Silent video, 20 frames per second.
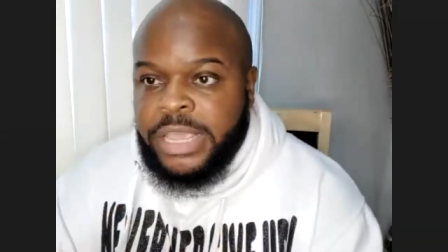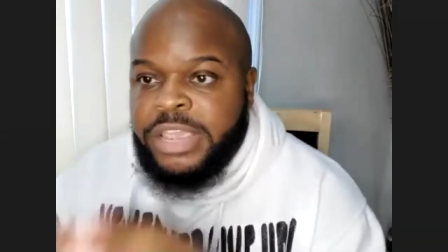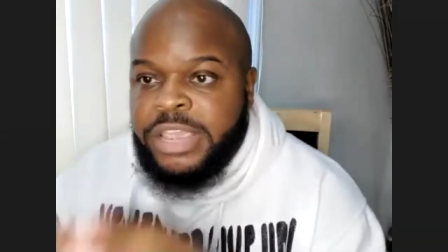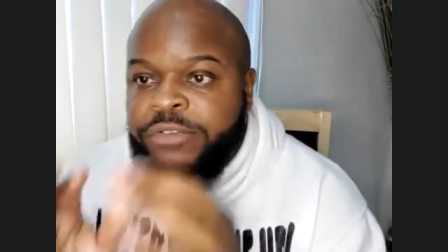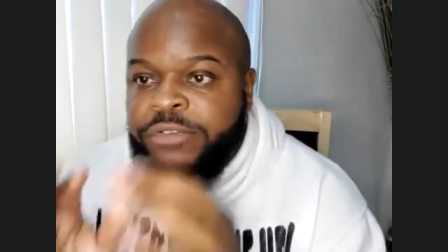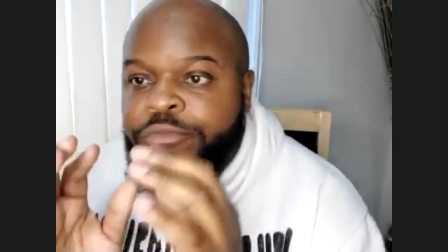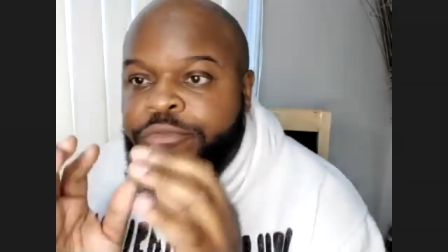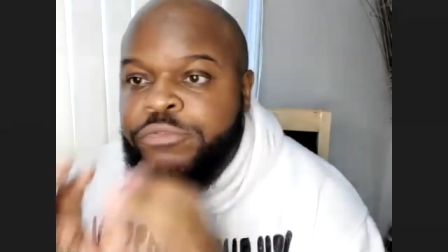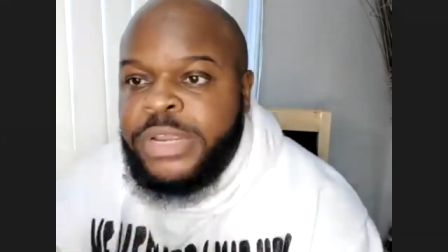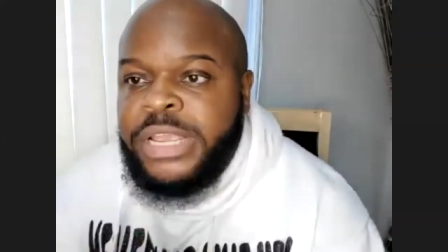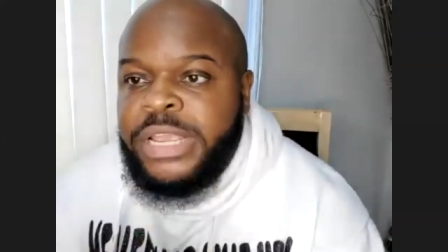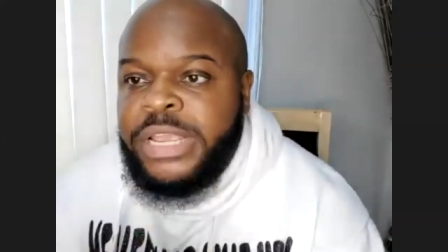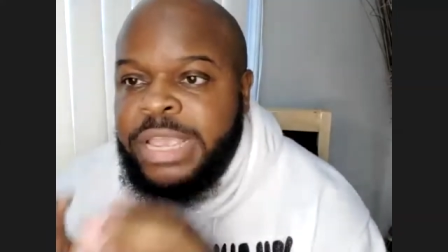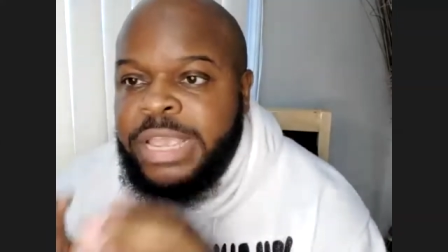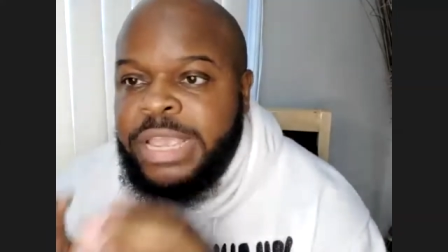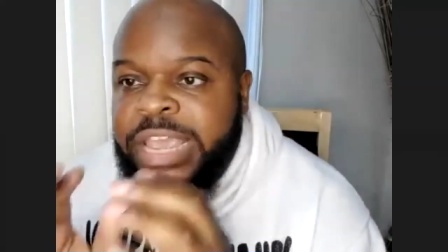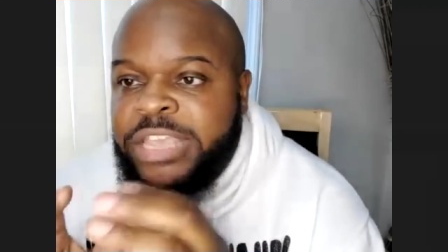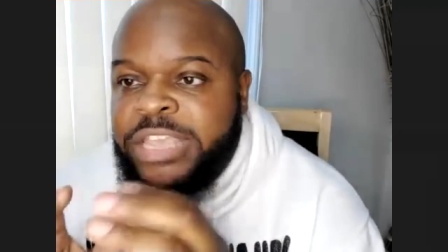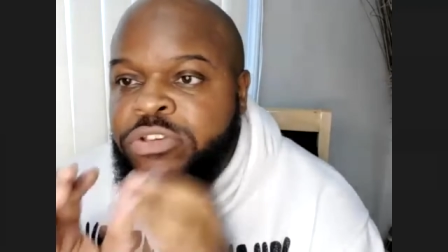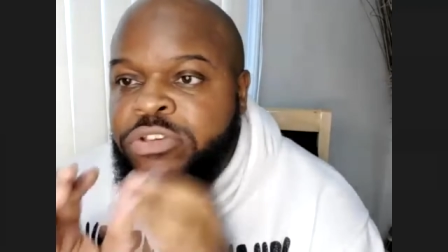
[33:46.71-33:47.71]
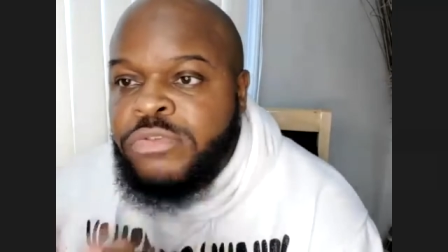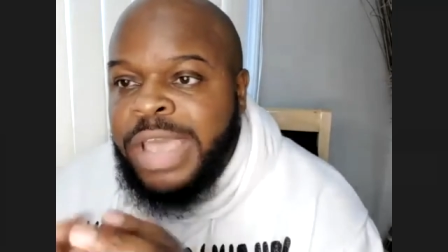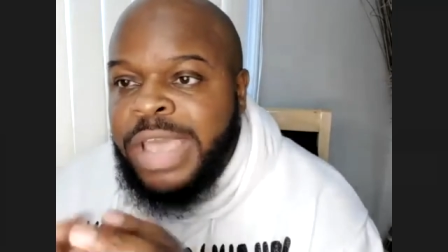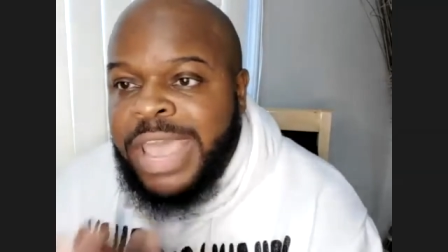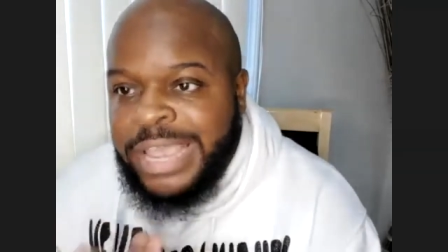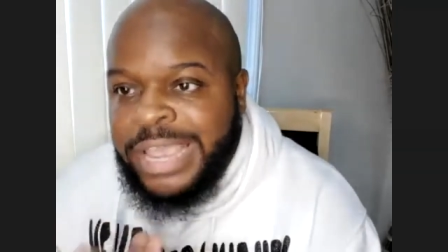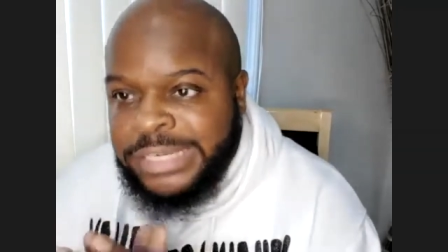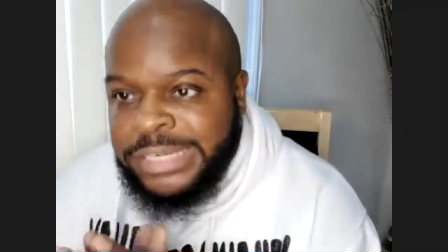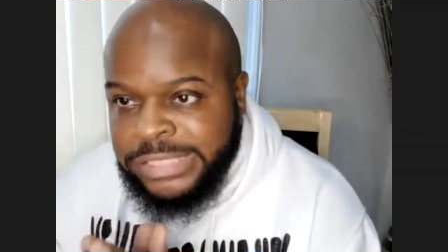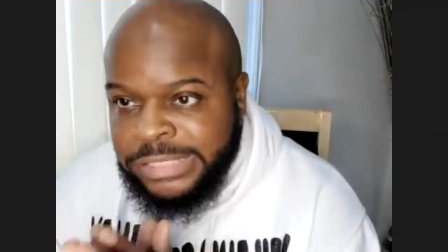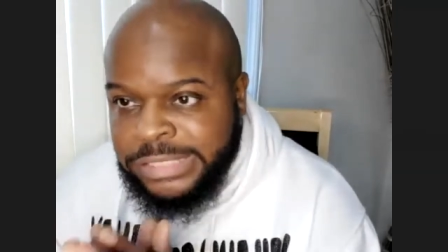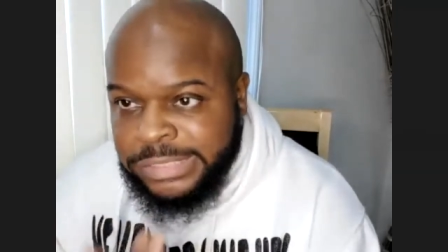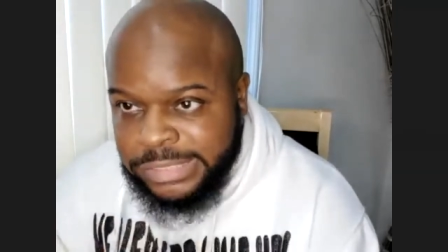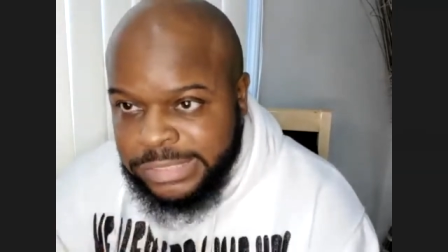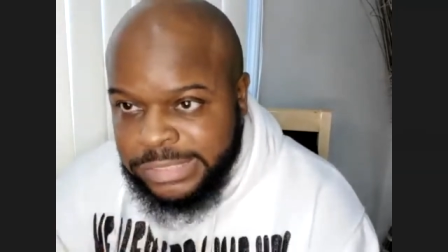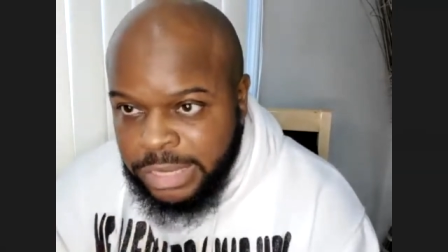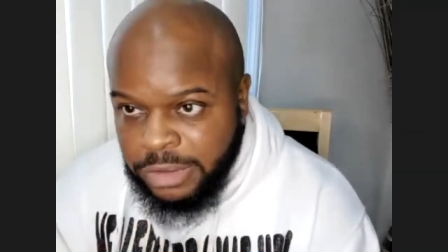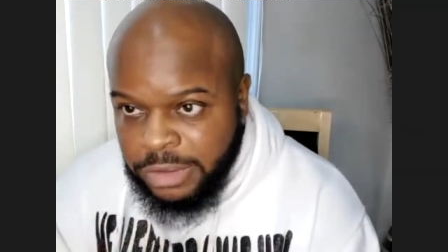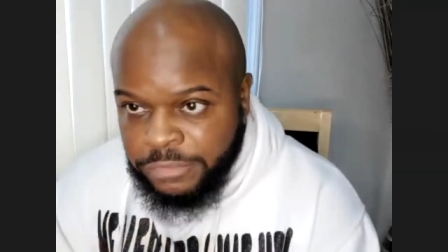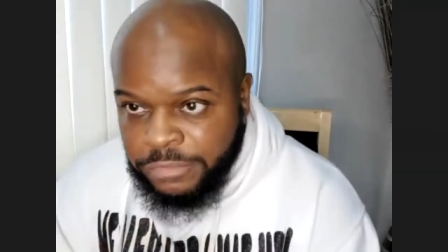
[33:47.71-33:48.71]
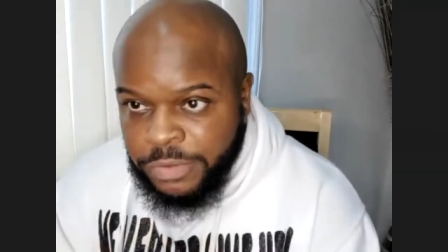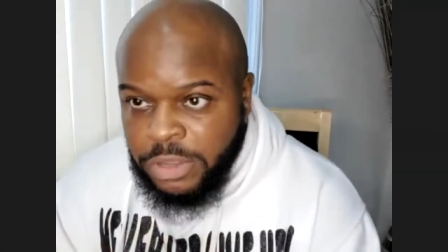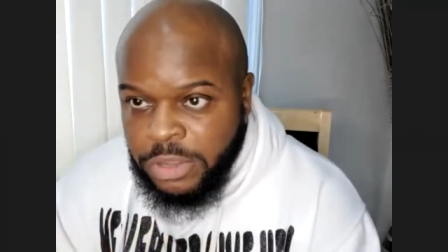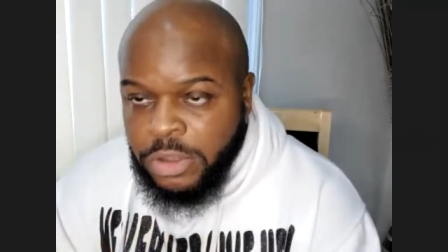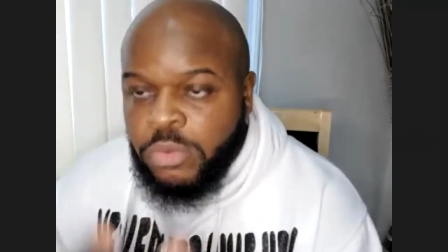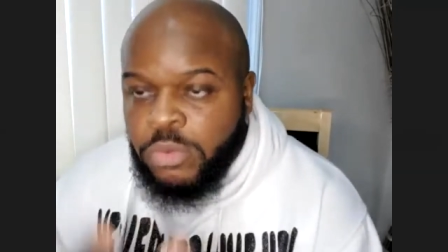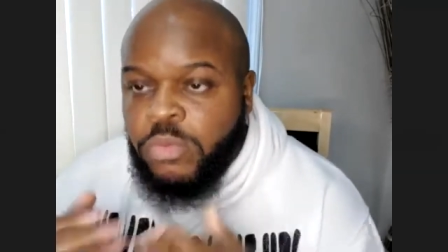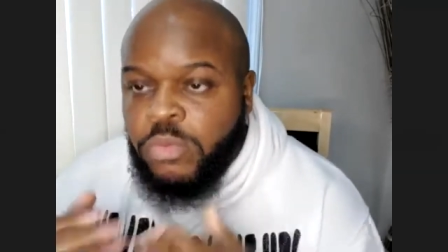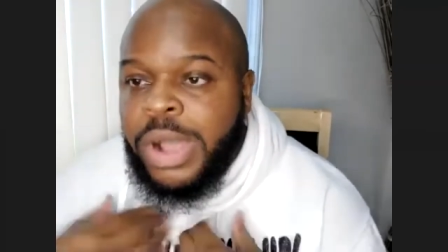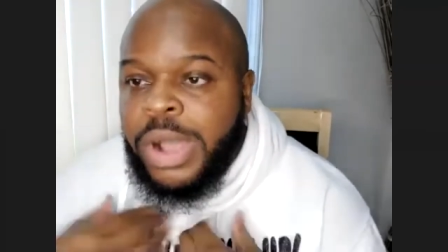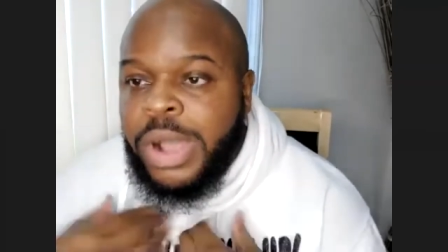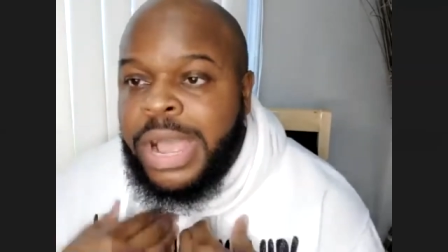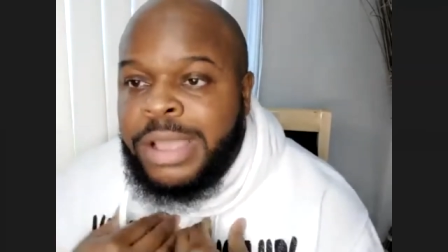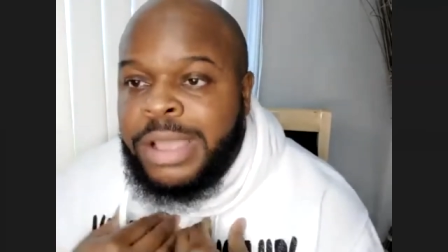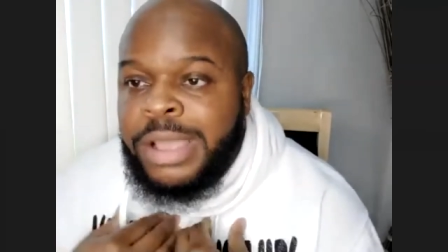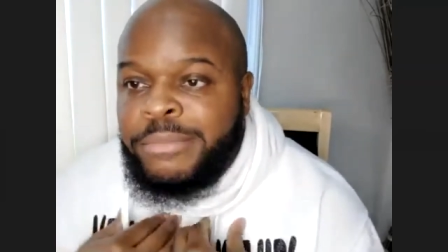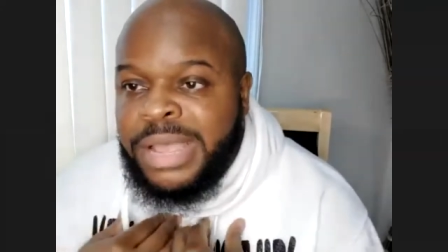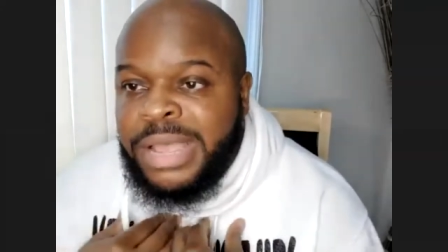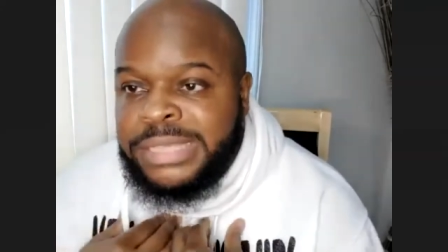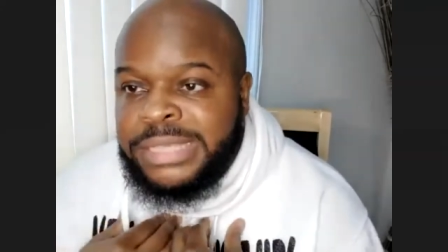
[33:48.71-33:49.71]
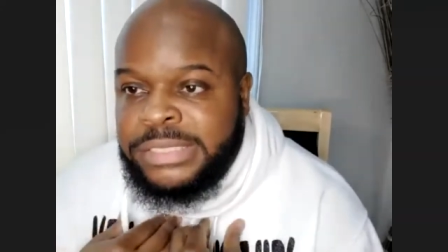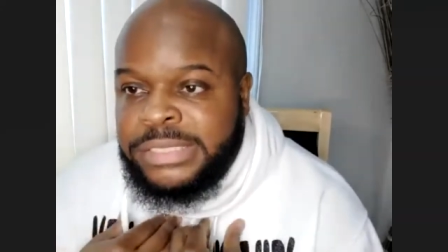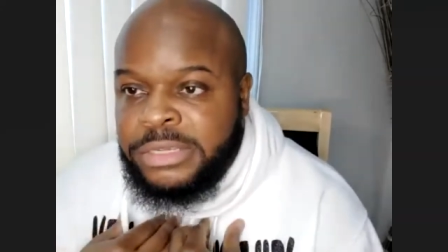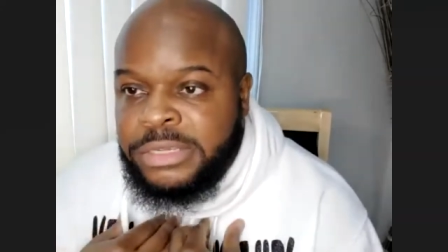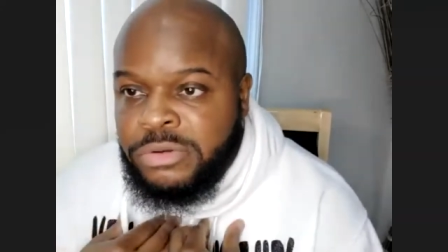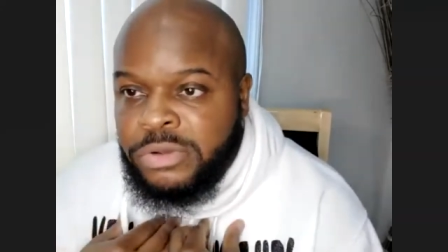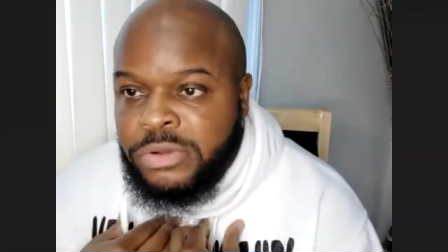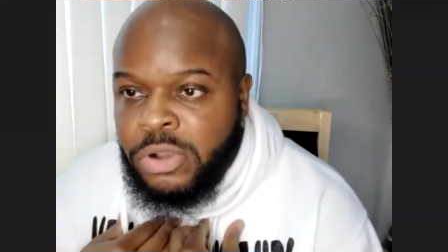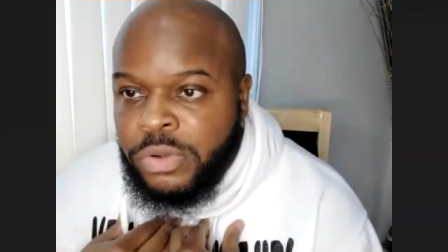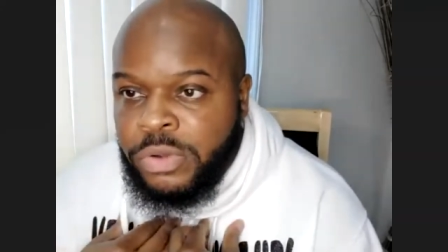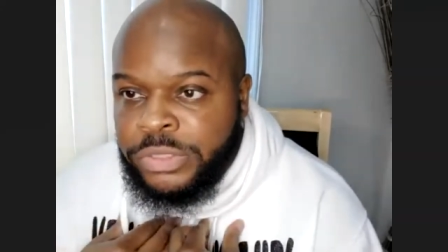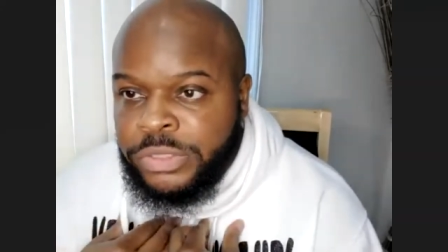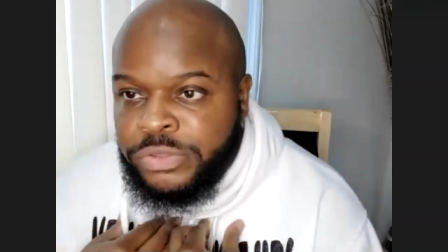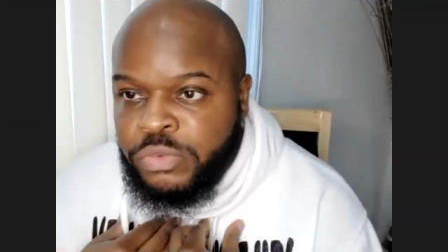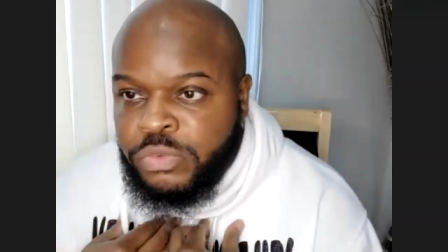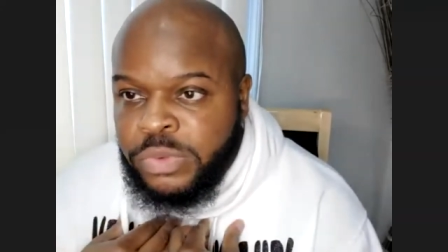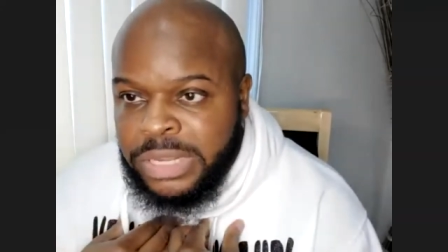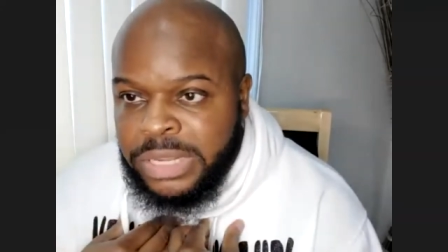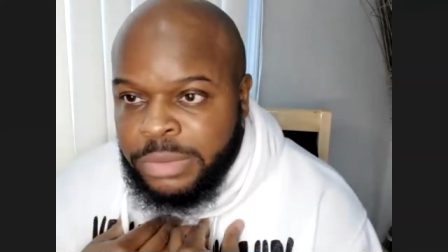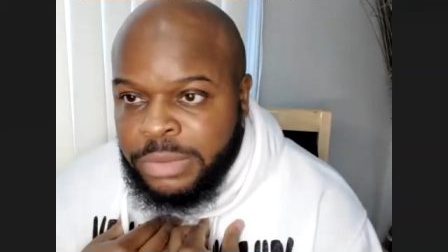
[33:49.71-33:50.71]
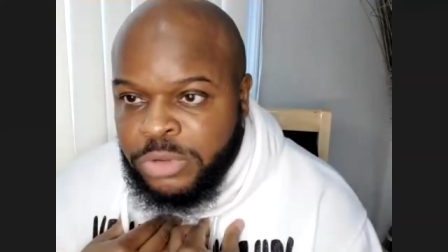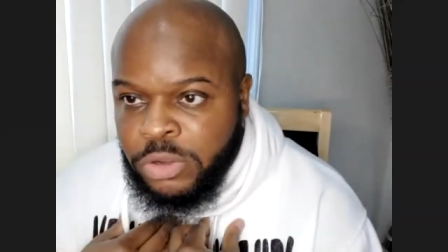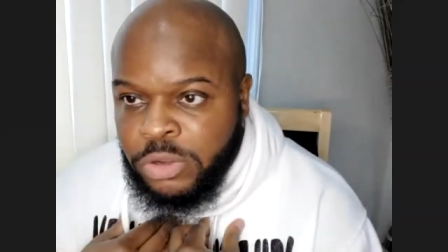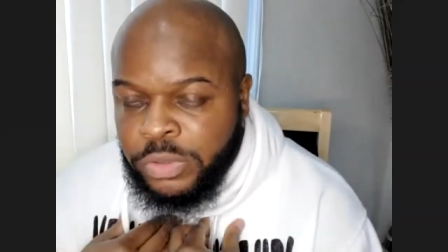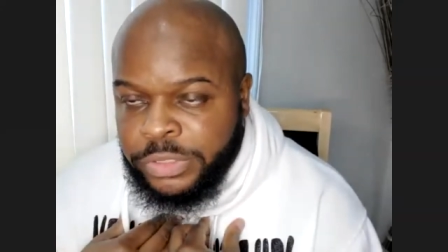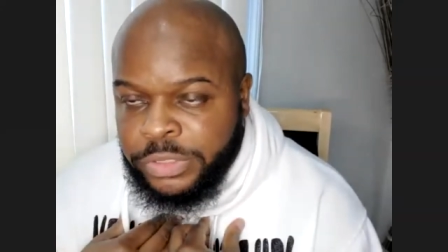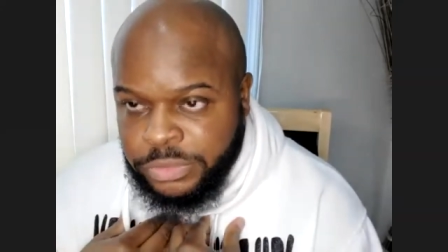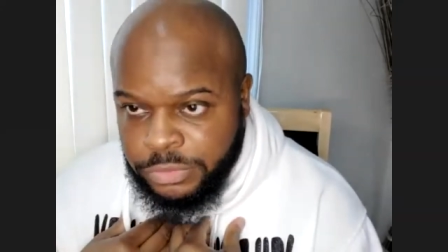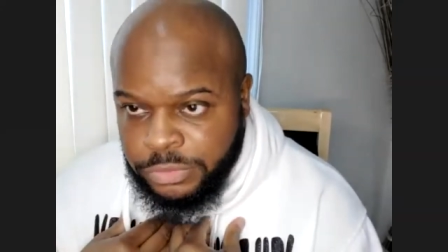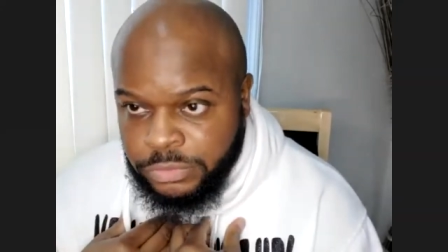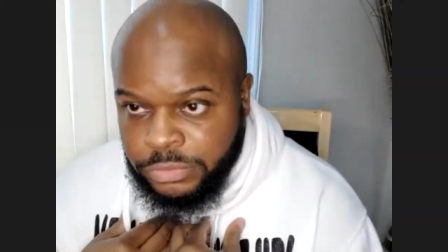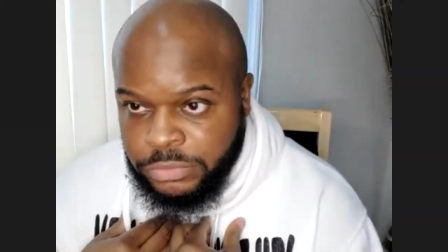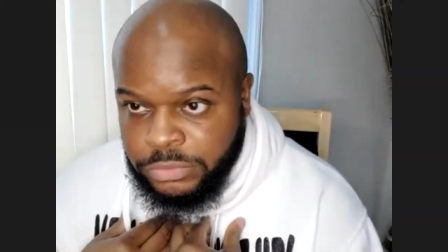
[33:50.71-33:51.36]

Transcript: And, and you ask yourself, why am I still going through what I'm going through?